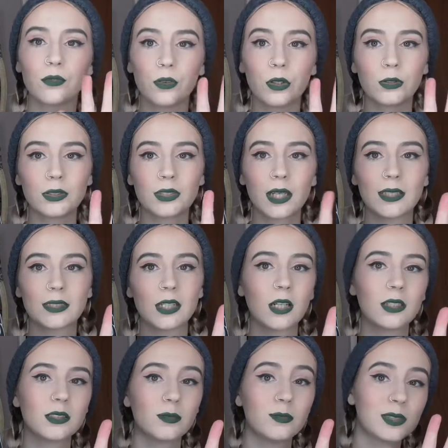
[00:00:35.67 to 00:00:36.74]
full-sized
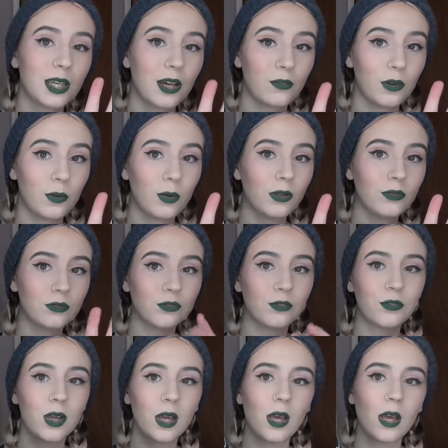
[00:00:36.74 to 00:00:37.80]
items every month.